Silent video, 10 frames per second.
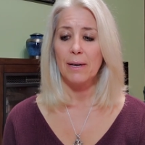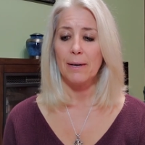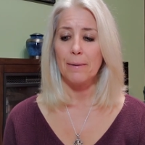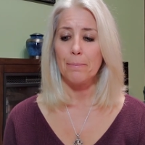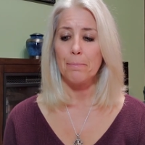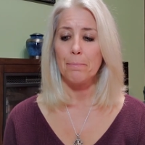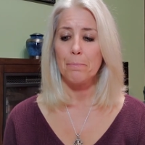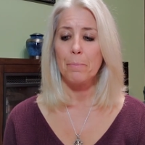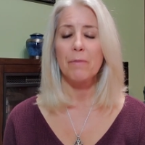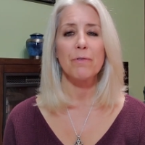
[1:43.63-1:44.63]
Um,
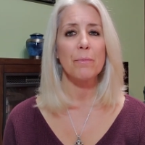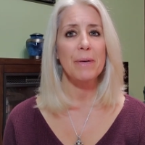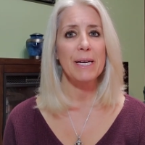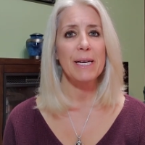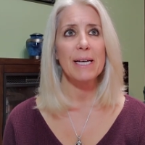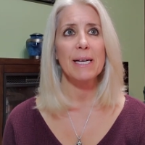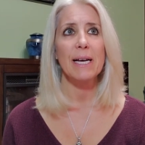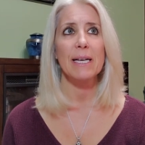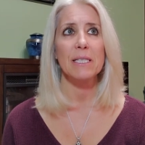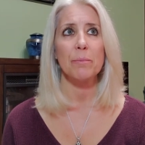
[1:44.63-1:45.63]
but for me, it
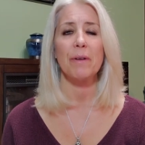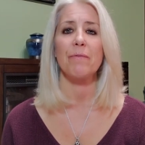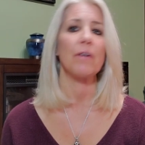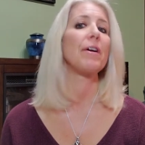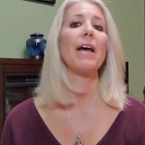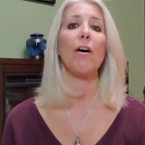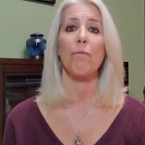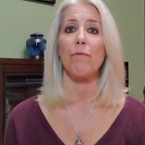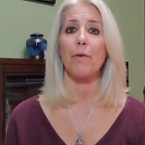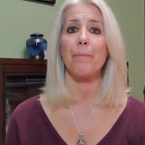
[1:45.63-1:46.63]
has been very
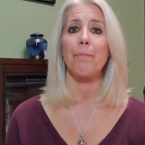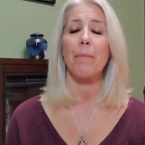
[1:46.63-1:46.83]
helpful.